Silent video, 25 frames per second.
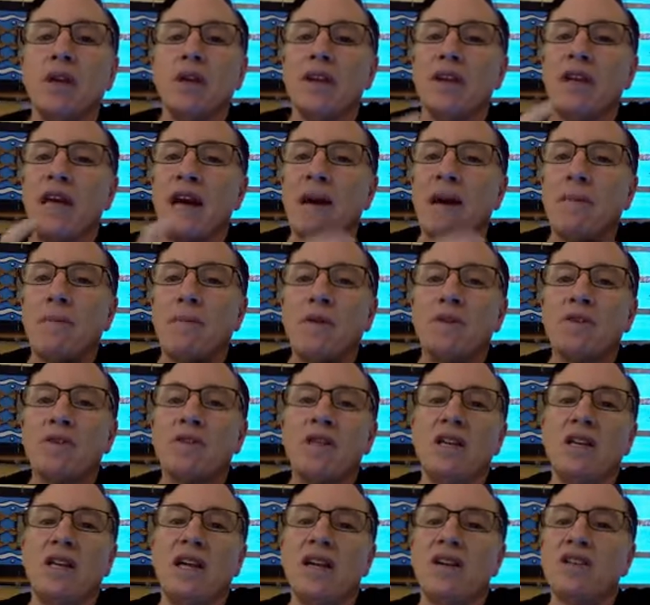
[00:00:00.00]
that
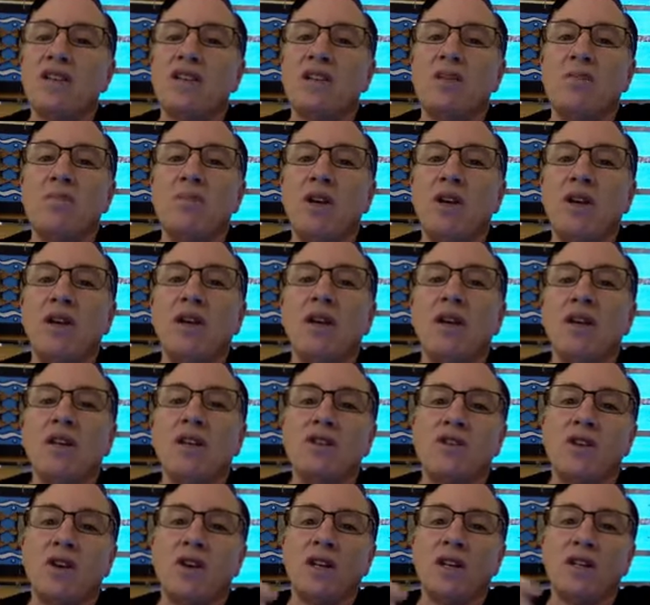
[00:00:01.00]
person next to me
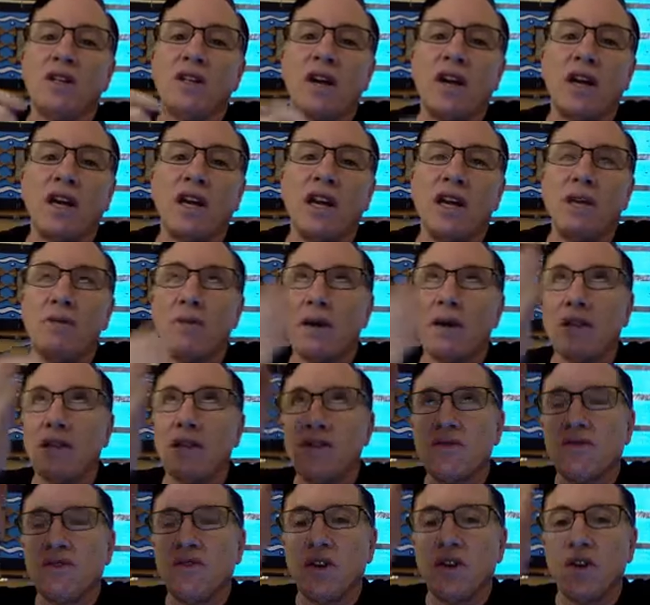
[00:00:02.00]
started talking about this
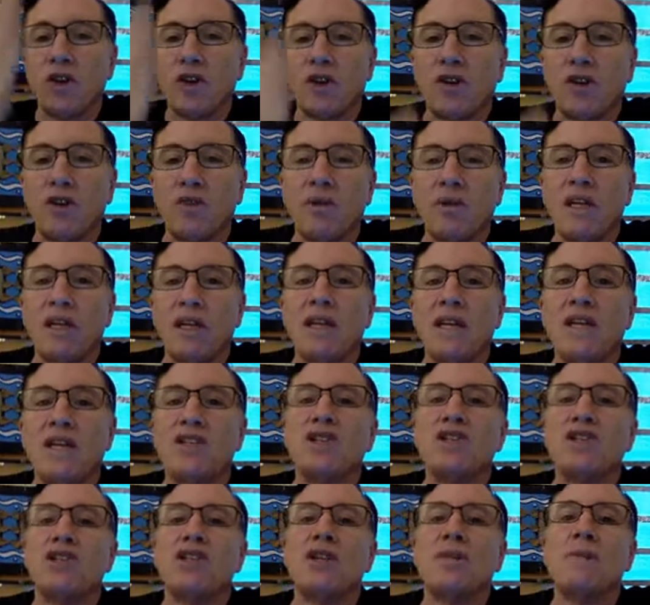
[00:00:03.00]
vertical
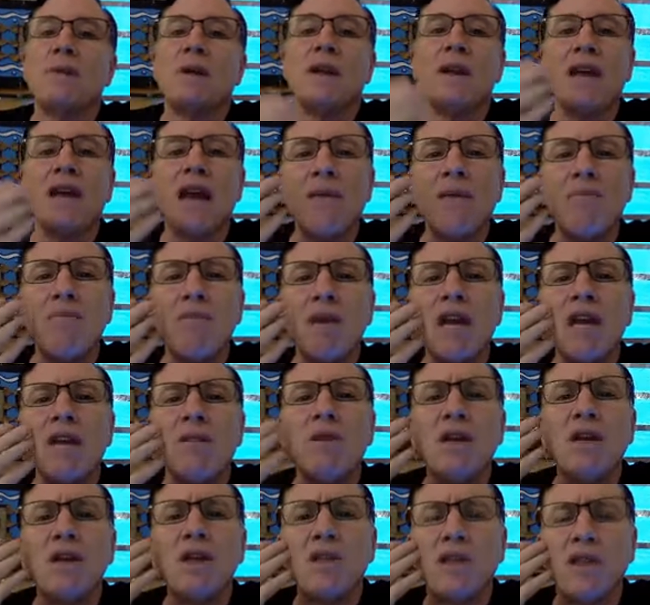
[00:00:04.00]
relationship. And that made
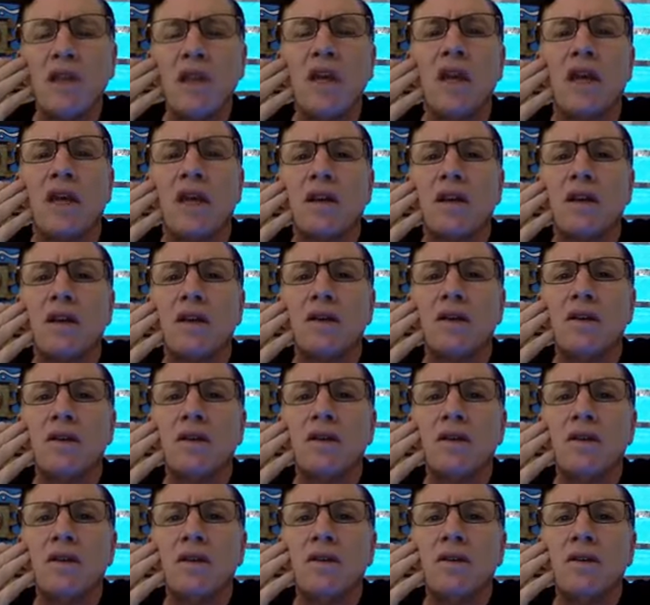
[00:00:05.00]
me think,
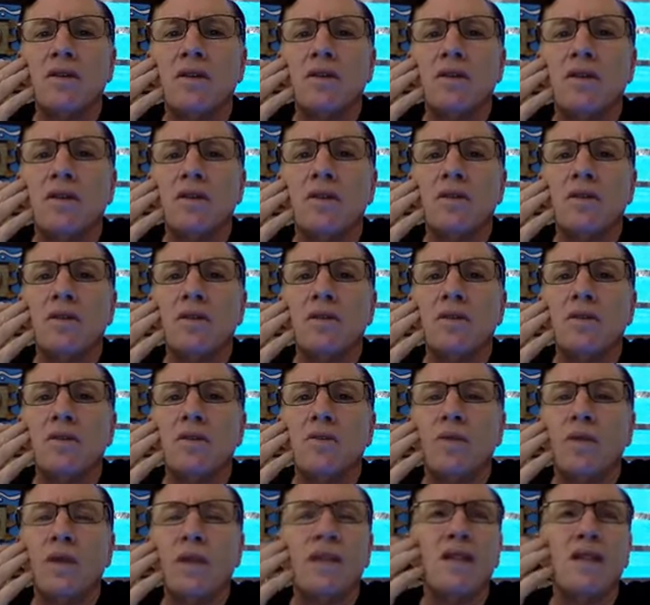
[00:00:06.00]

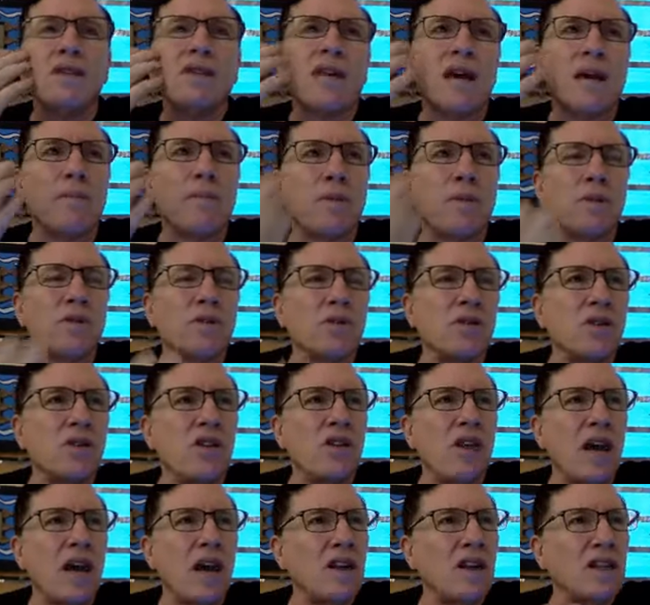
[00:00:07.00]
how does that
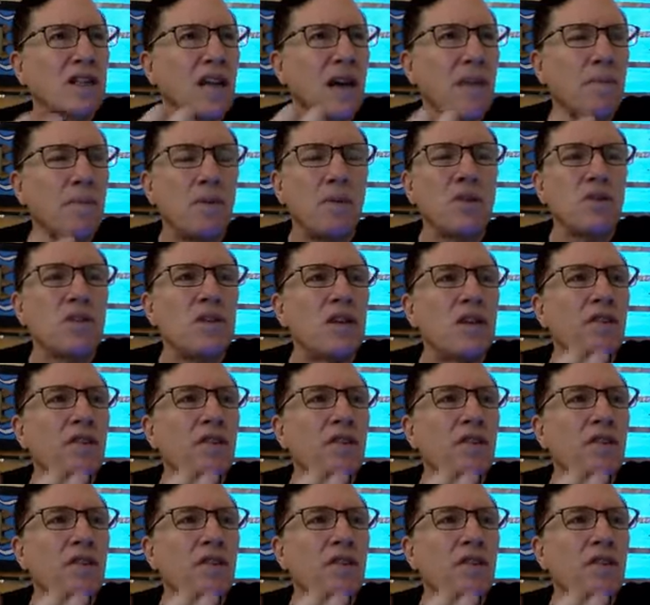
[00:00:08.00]
person